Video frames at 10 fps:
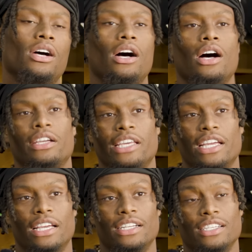
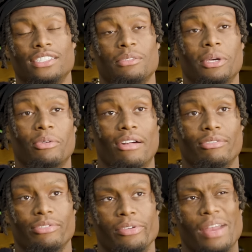Yeah, that is the big
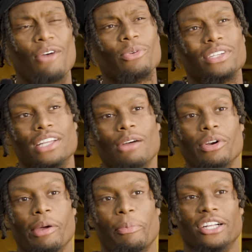rivalry for you. I wouldn't
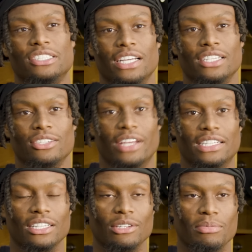compare it to that, though.
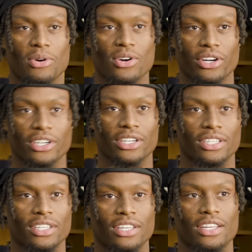That's a little more
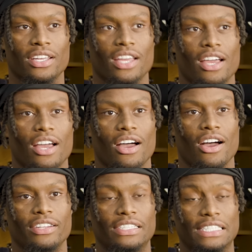
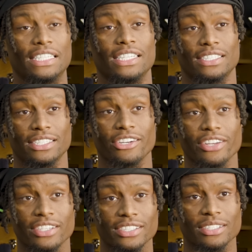this is
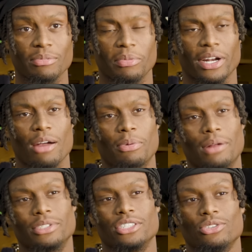serious, but I'll
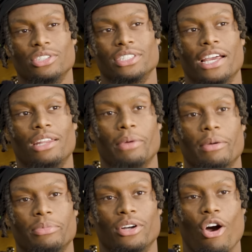probably say Georgia and
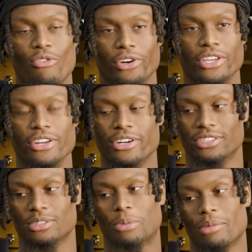Alabama over the
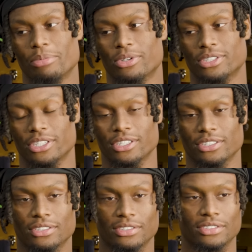years is probably more serious.
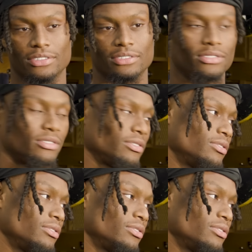Georgia, we